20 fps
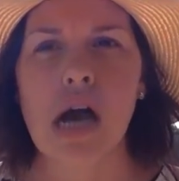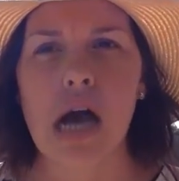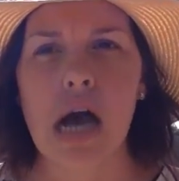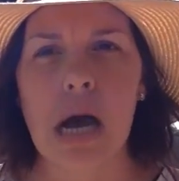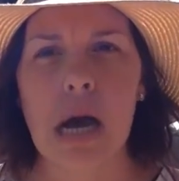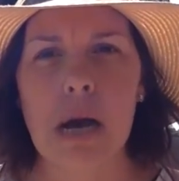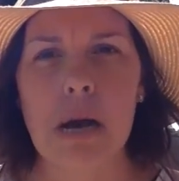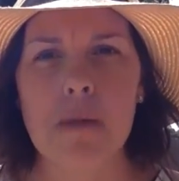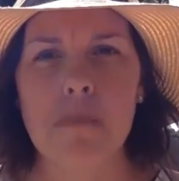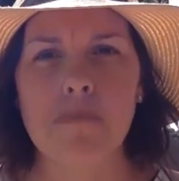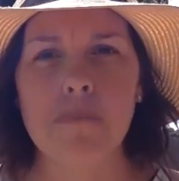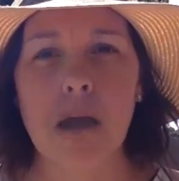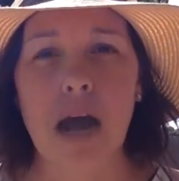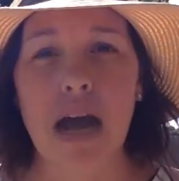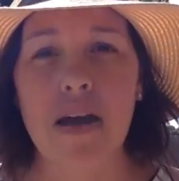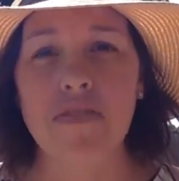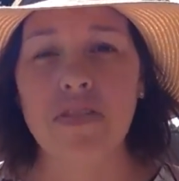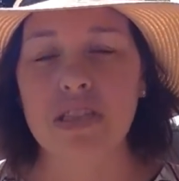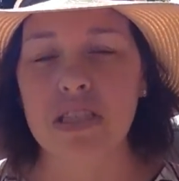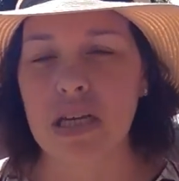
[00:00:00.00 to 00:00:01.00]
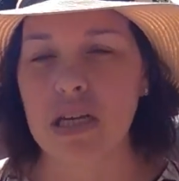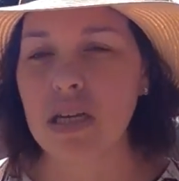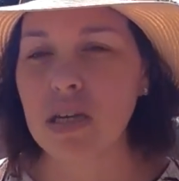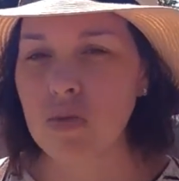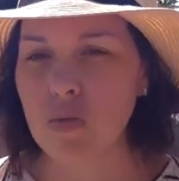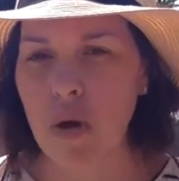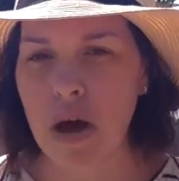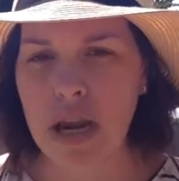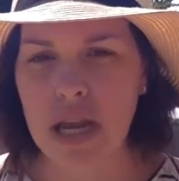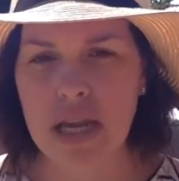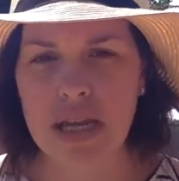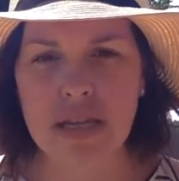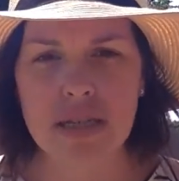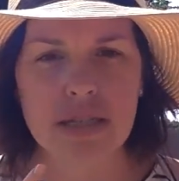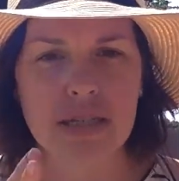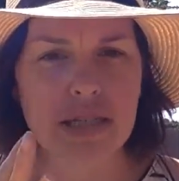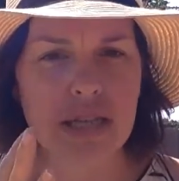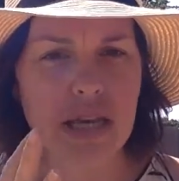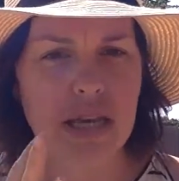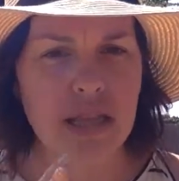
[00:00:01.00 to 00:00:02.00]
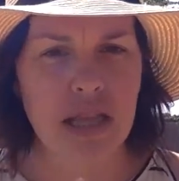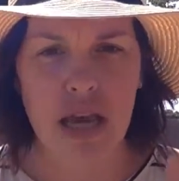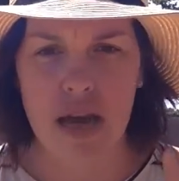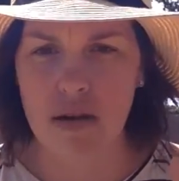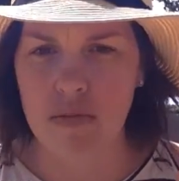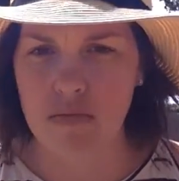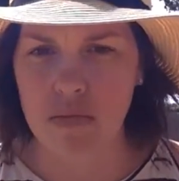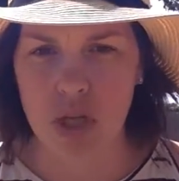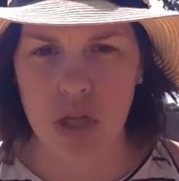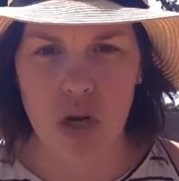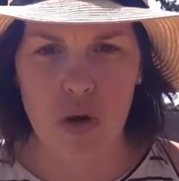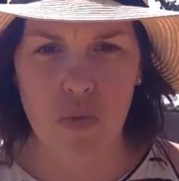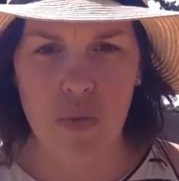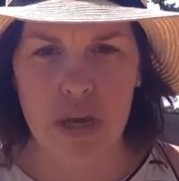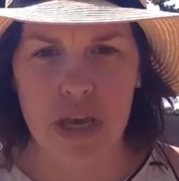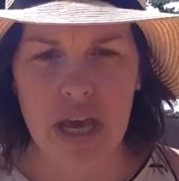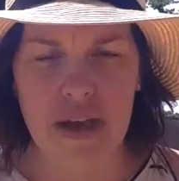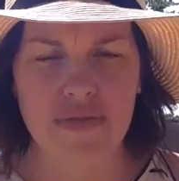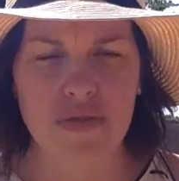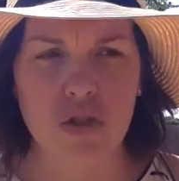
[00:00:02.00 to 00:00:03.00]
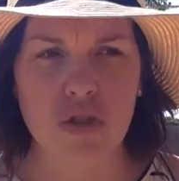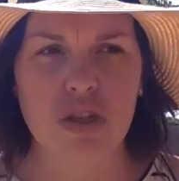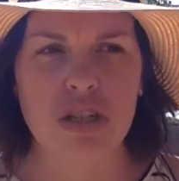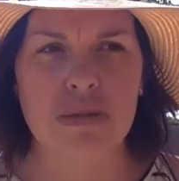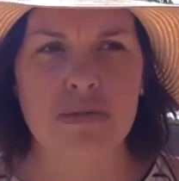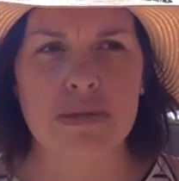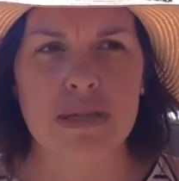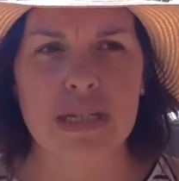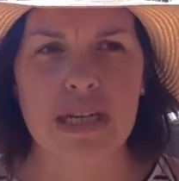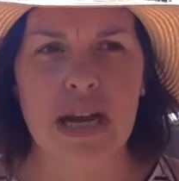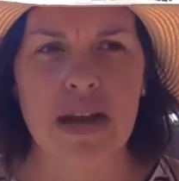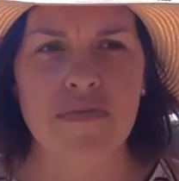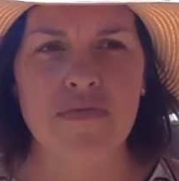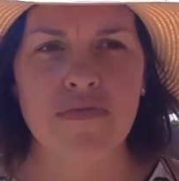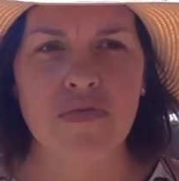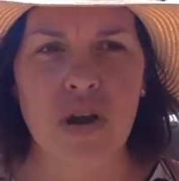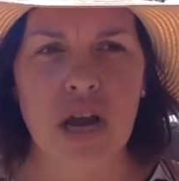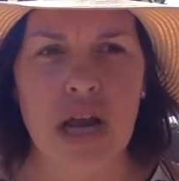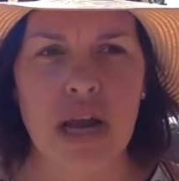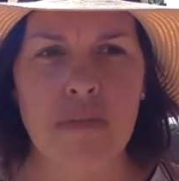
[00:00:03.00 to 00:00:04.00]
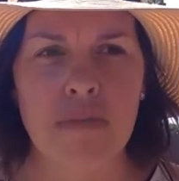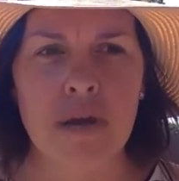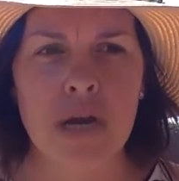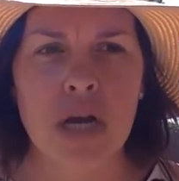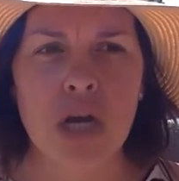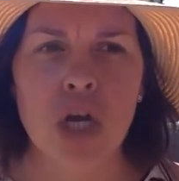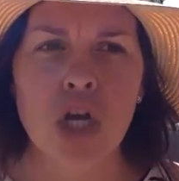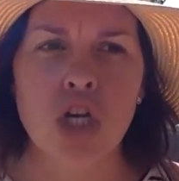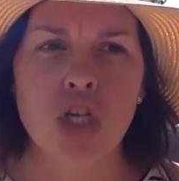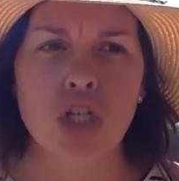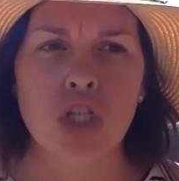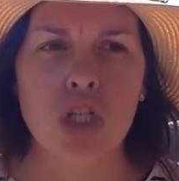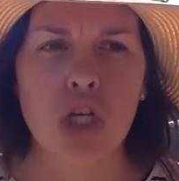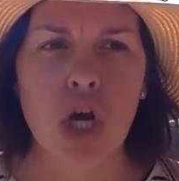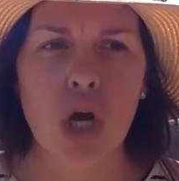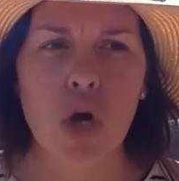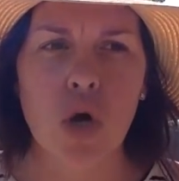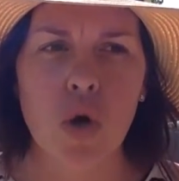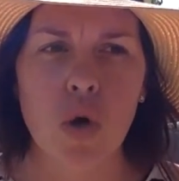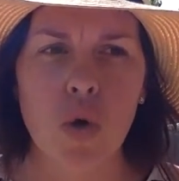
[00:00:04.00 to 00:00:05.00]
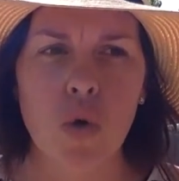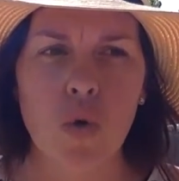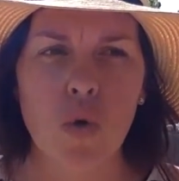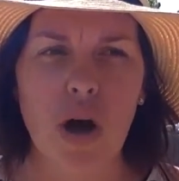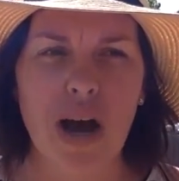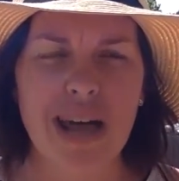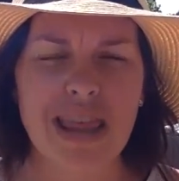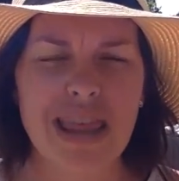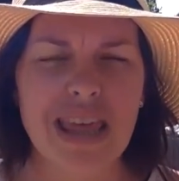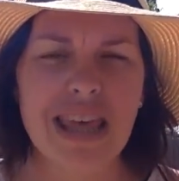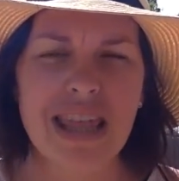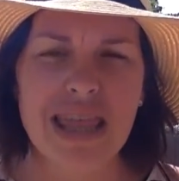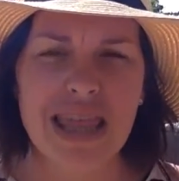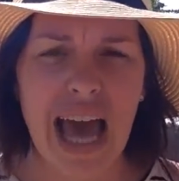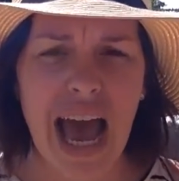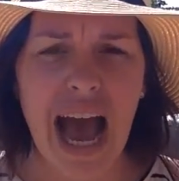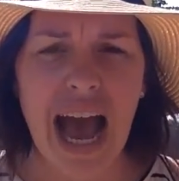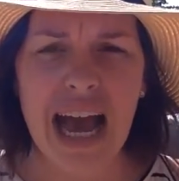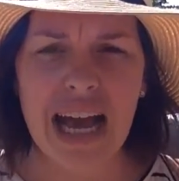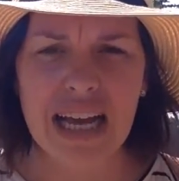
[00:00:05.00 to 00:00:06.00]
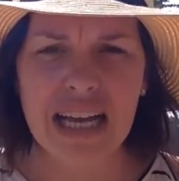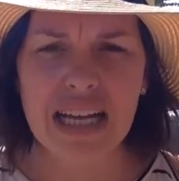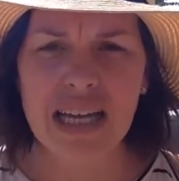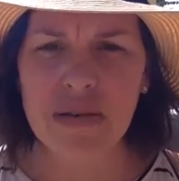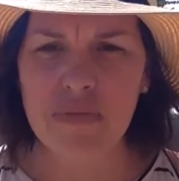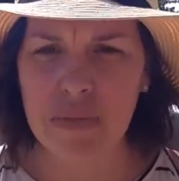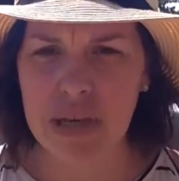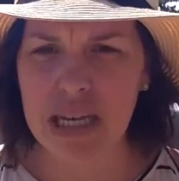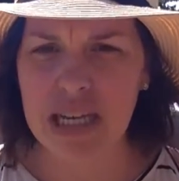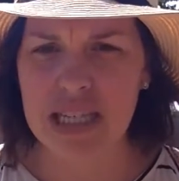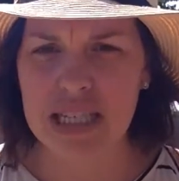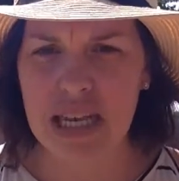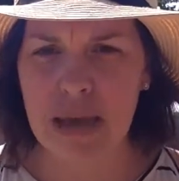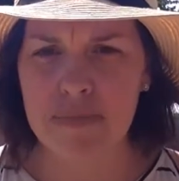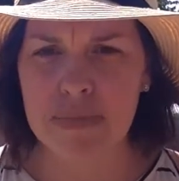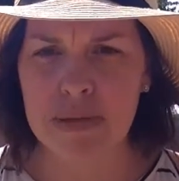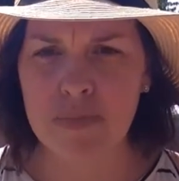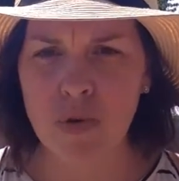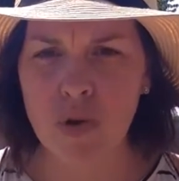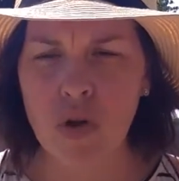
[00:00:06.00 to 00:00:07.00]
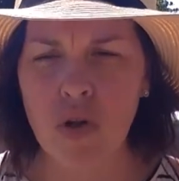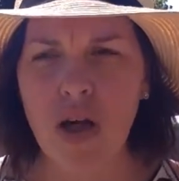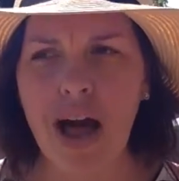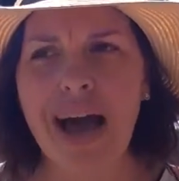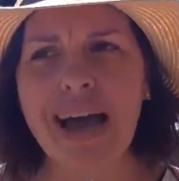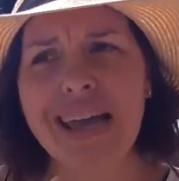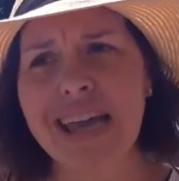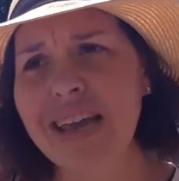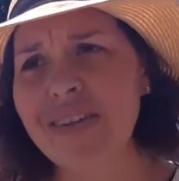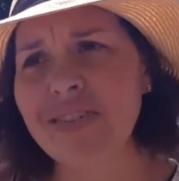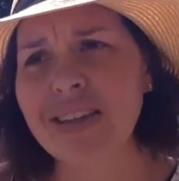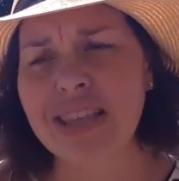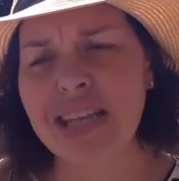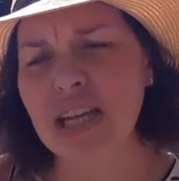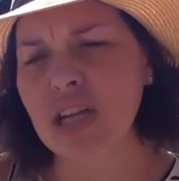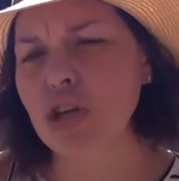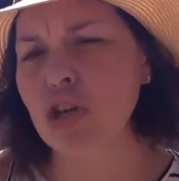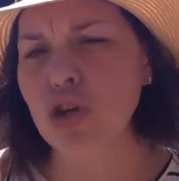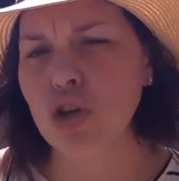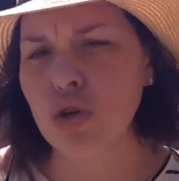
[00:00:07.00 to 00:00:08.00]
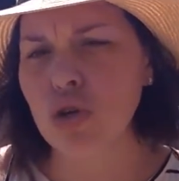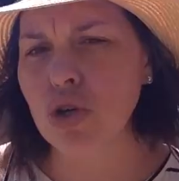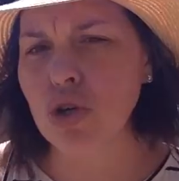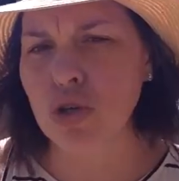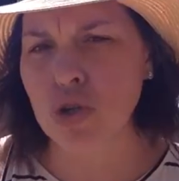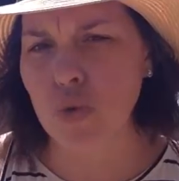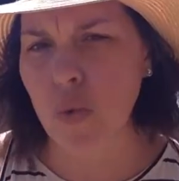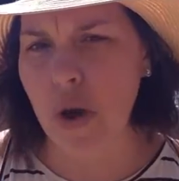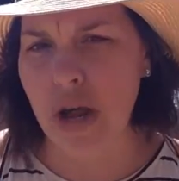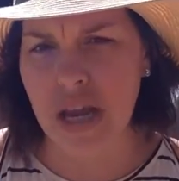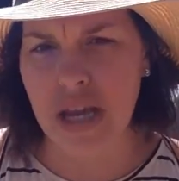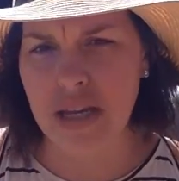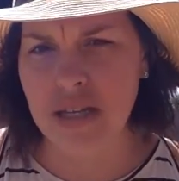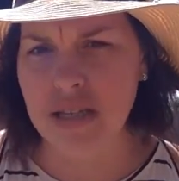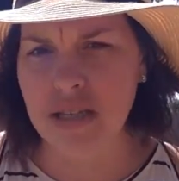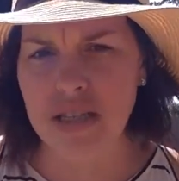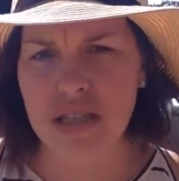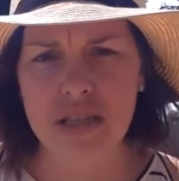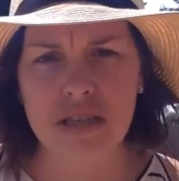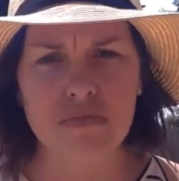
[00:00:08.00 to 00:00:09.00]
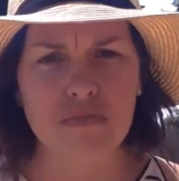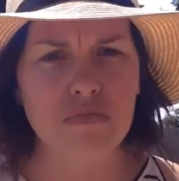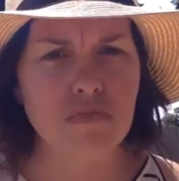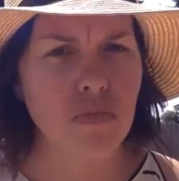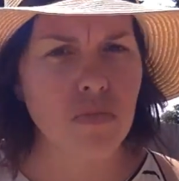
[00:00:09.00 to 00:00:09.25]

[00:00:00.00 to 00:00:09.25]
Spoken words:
I've attended weddings in that, week after Christmas time frame. So I think that can be acceptable. I even think New Year's weddings